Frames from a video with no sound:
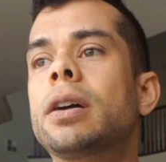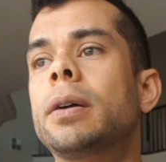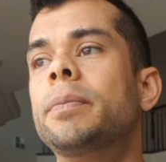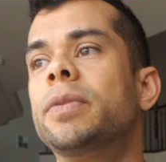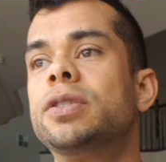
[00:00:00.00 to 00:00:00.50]

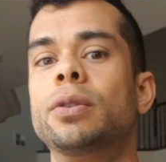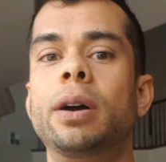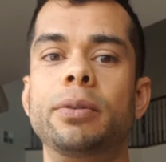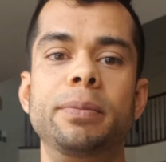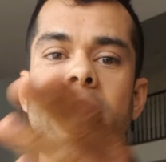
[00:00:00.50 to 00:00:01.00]
Um, so
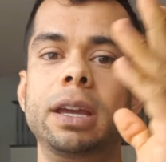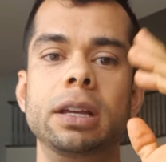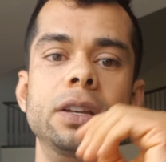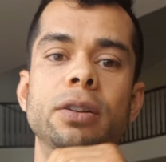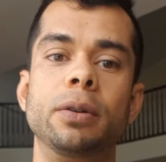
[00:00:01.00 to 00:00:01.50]
I would make
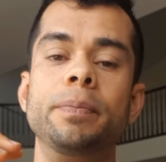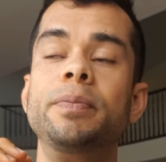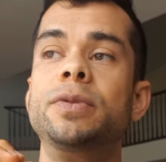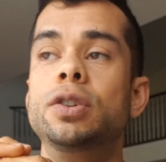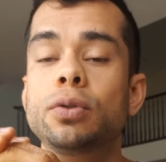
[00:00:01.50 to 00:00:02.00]
it, you know,
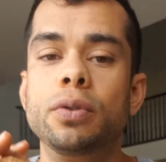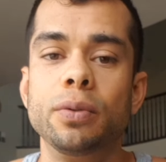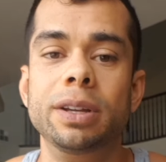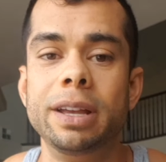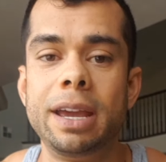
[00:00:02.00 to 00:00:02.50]
two,
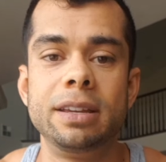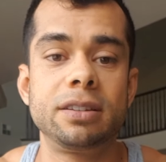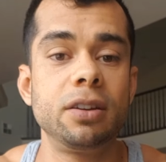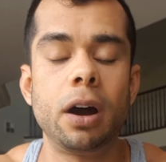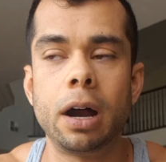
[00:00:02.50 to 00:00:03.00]
three days
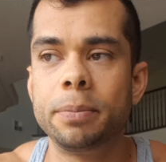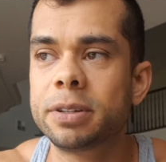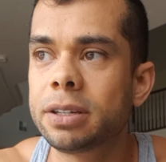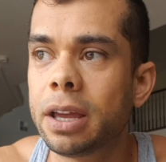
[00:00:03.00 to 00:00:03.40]
tops.